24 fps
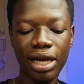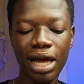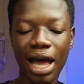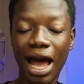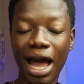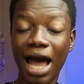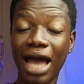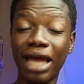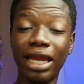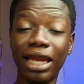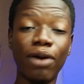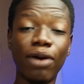
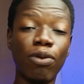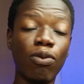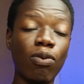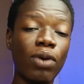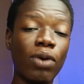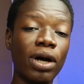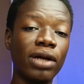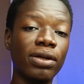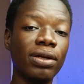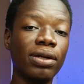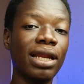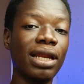either
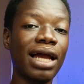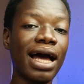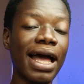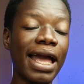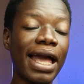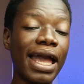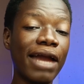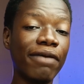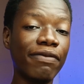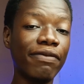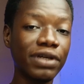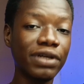$1
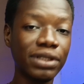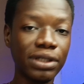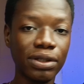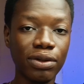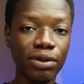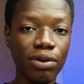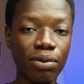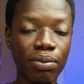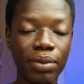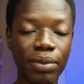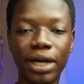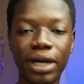every
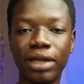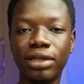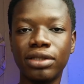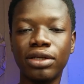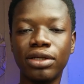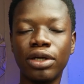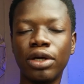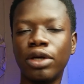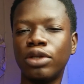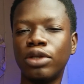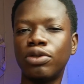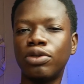single month
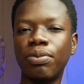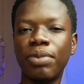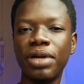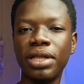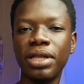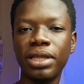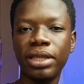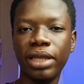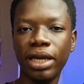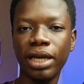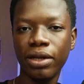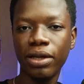to
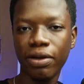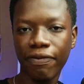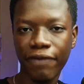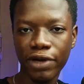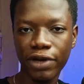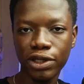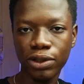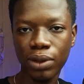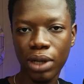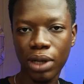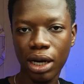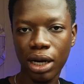maintain your
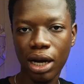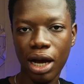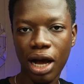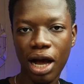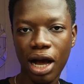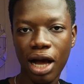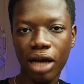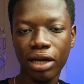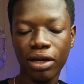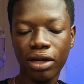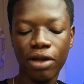virtual card,